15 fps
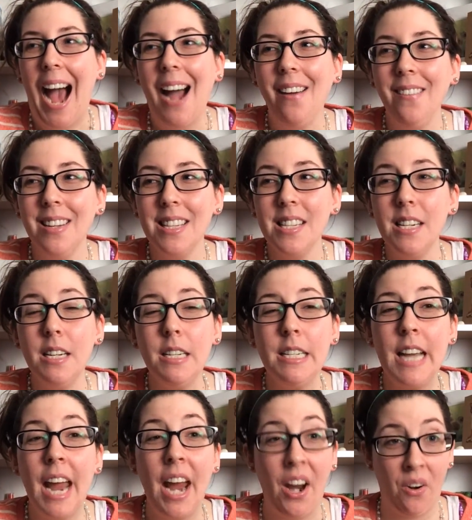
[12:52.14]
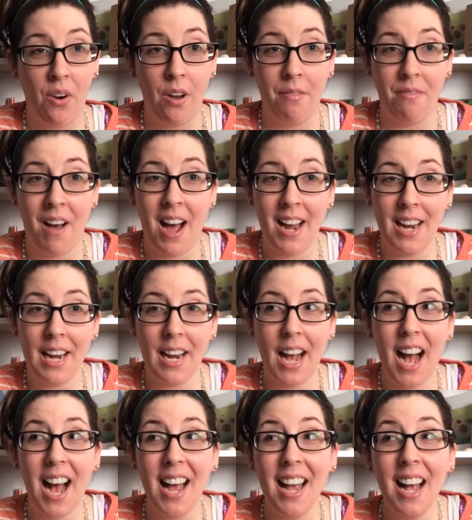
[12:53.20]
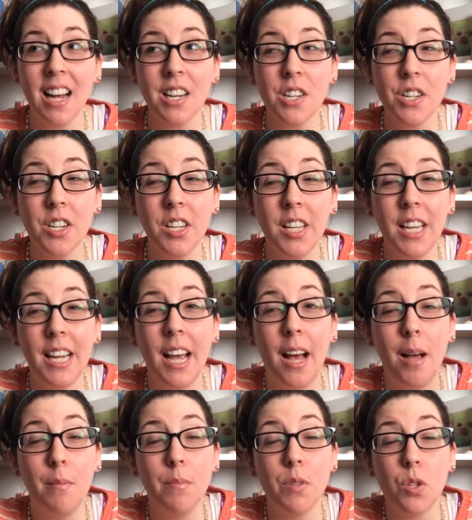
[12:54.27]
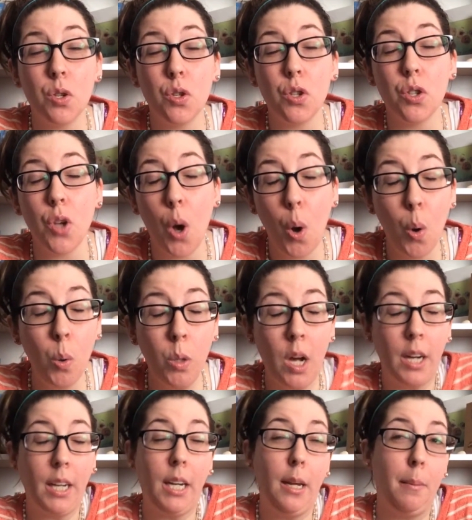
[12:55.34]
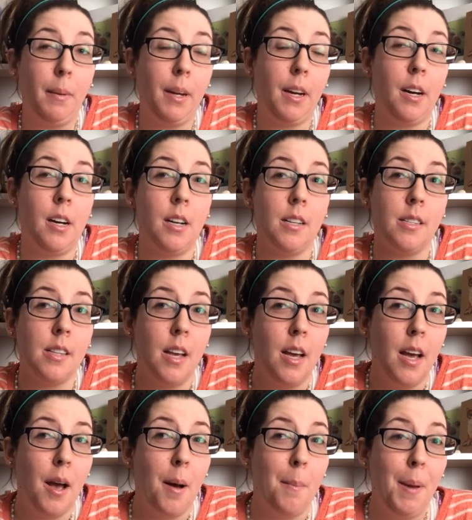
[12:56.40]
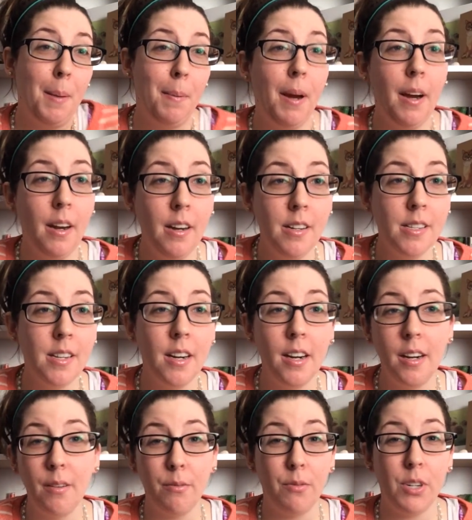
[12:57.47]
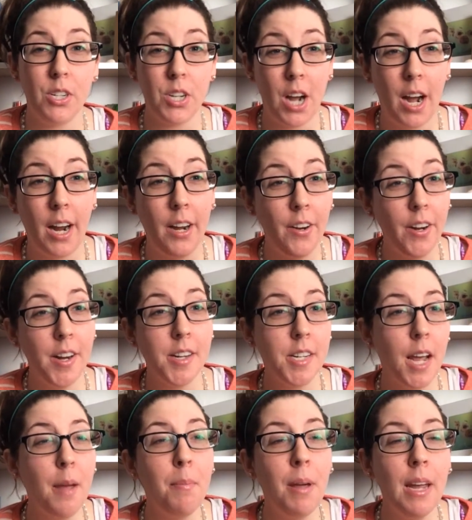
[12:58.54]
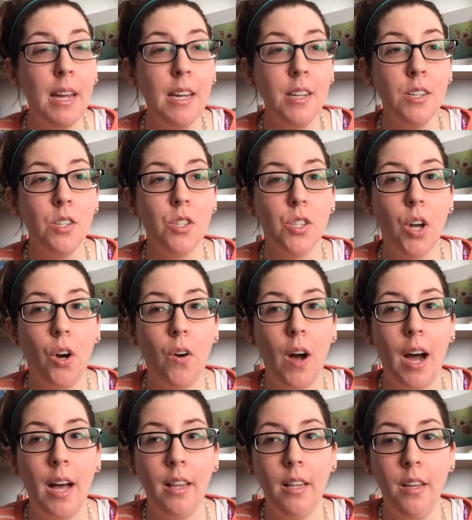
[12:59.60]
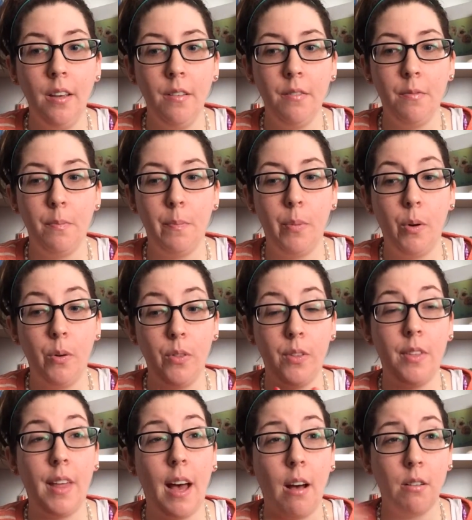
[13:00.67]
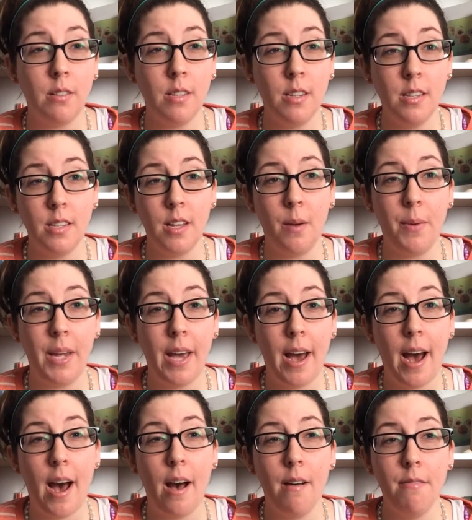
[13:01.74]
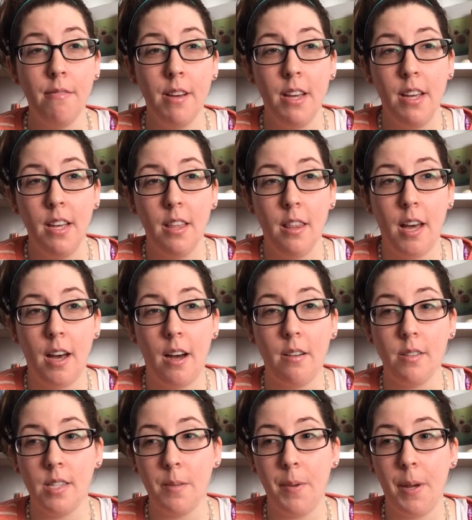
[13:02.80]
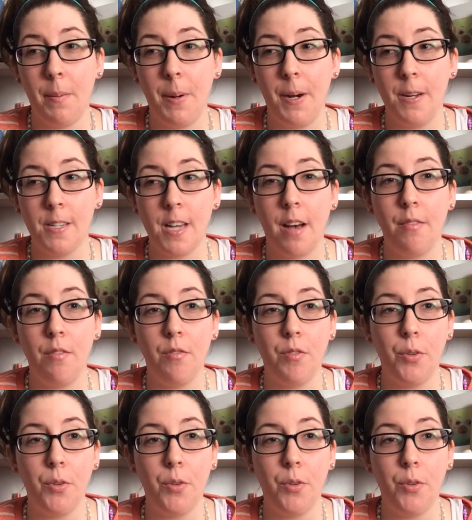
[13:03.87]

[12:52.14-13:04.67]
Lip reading: I would say terrifying. I actually am so lucky because my parents are retiring type age, so I live both of the houses that we have, the house that my parents have in